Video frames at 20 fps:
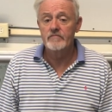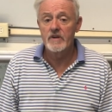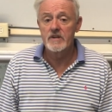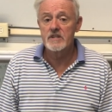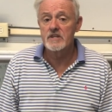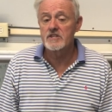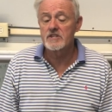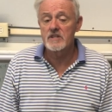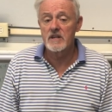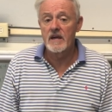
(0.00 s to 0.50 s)
We
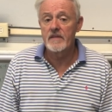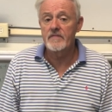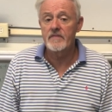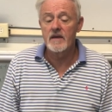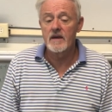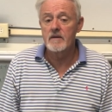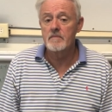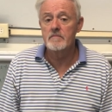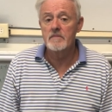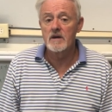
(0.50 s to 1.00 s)
just let
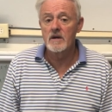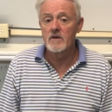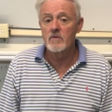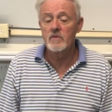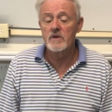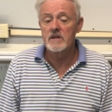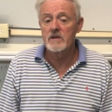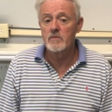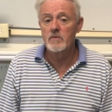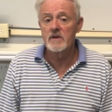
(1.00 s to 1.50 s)
them, uh,
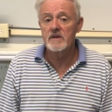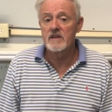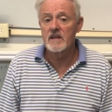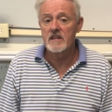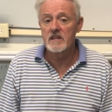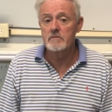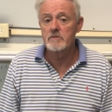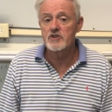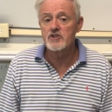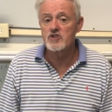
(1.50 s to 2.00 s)
we, we
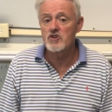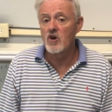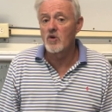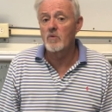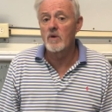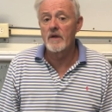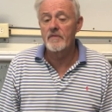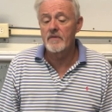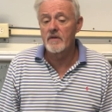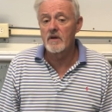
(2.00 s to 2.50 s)
give them a
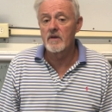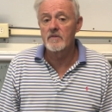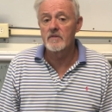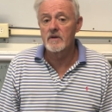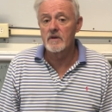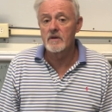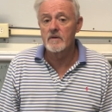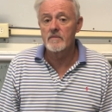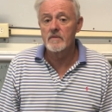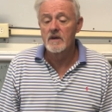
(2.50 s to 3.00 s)
shot right there at
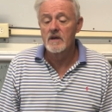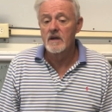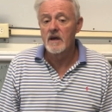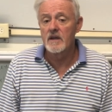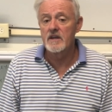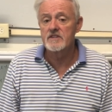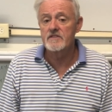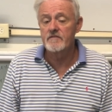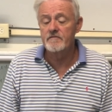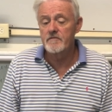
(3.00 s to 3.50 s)
the,
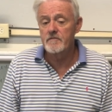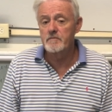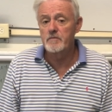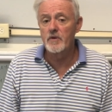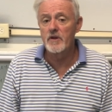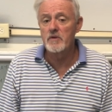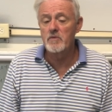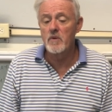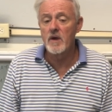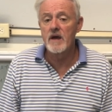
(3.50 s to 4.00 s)
and it's a
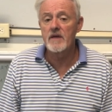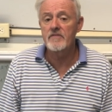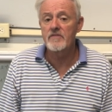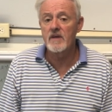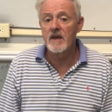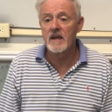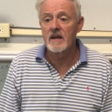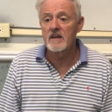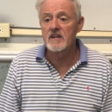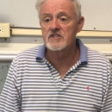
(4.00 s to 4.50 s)
pretty rare
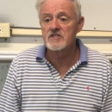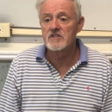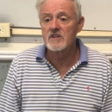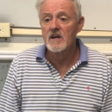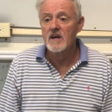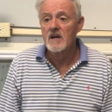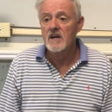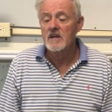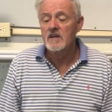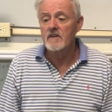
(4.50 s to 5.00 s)
thing, and it's,
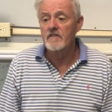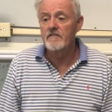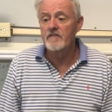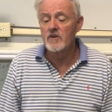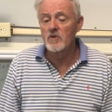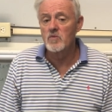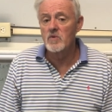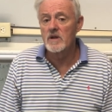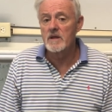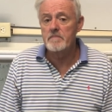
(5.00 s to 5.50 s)
you
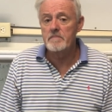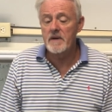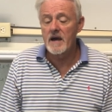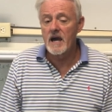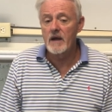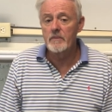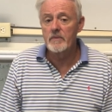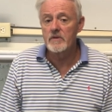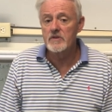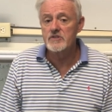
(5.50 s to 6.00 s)
feel really
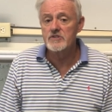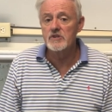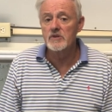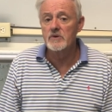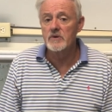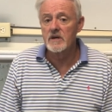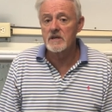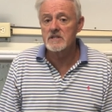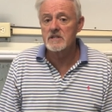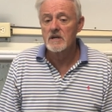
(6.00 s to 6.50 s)
bad when you
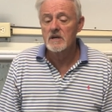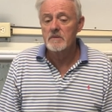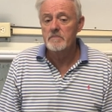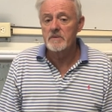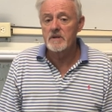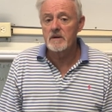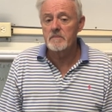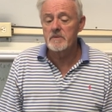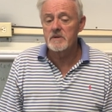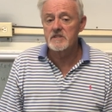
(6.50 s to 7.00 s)
do it,
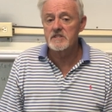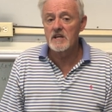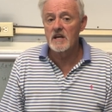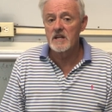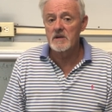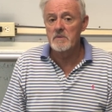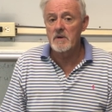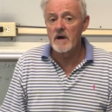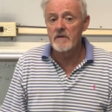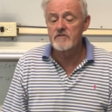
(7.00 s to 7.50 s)
but I can
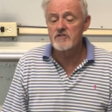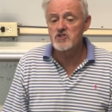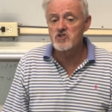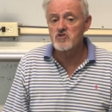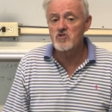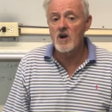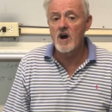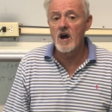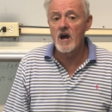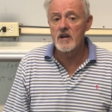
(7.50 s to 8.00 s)
tell you, I've
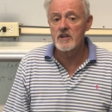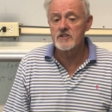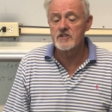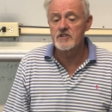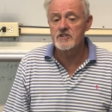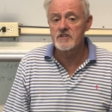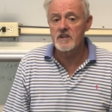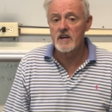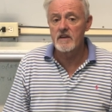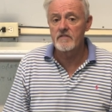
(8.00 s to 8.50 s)
tried
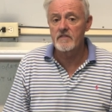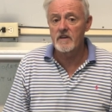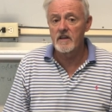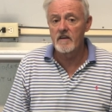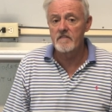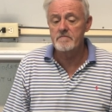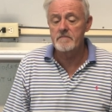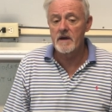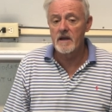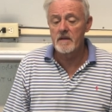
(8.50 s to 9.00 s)
to save
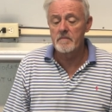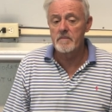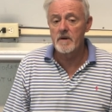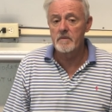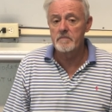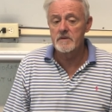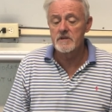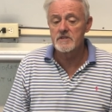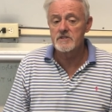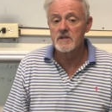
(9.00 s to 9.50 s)
cleft palate
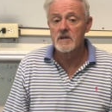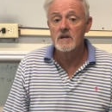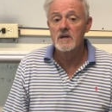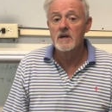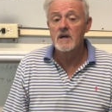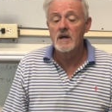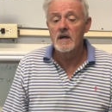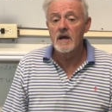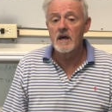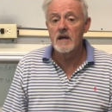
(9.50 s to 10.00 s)
puppies,
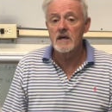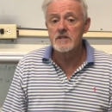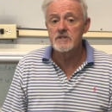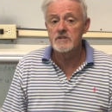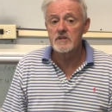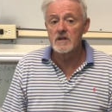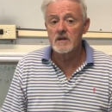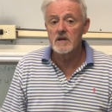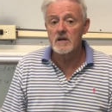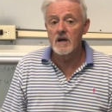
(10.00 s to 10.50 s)

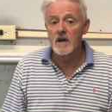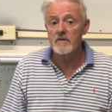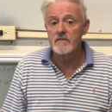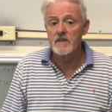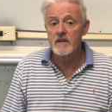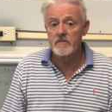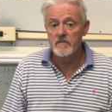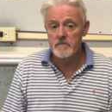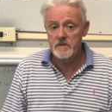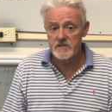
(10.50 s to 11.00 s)
and uh, I've
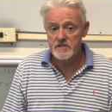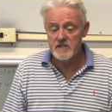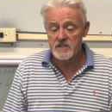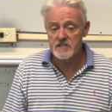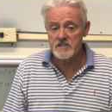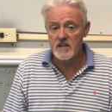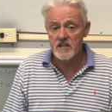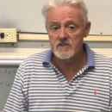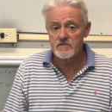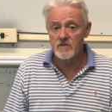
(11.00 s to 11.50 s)
never been
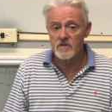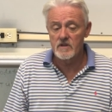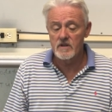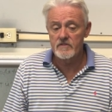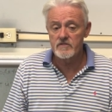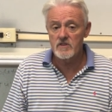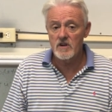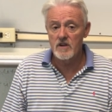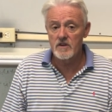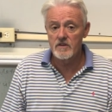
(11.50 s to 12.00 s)
successful.
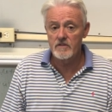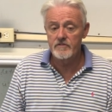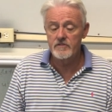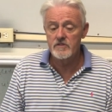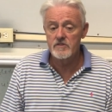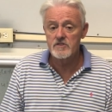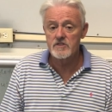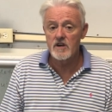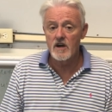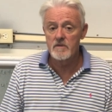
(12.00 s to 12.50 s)
I've tried it a
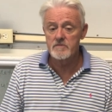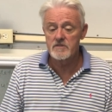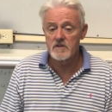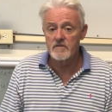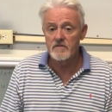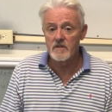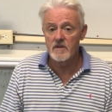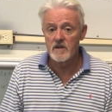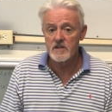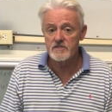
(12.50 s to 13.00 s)
few times
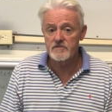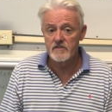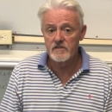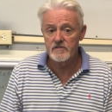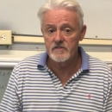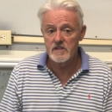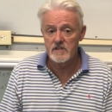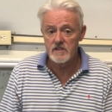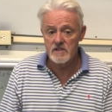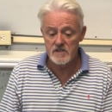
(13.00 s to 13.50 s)
over the last
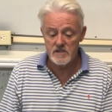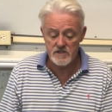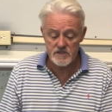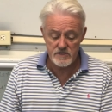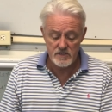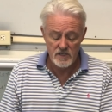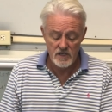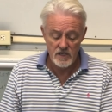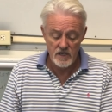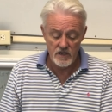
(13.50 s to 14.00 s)
fifteen
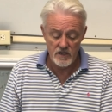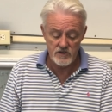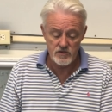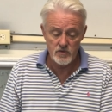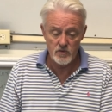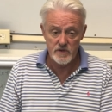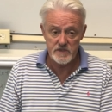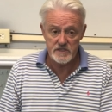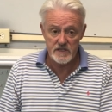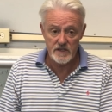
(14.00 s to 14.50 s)
years, and it's
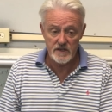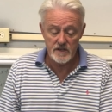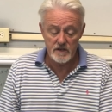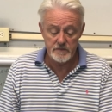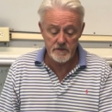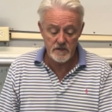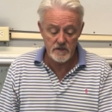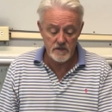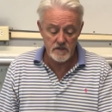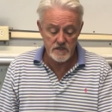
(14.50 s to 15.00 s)
always ended
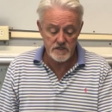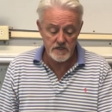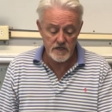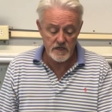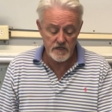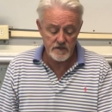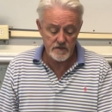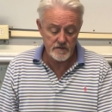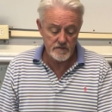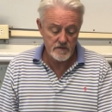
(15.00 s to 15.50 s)
up in
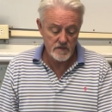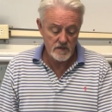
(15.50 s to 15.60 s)
heartache.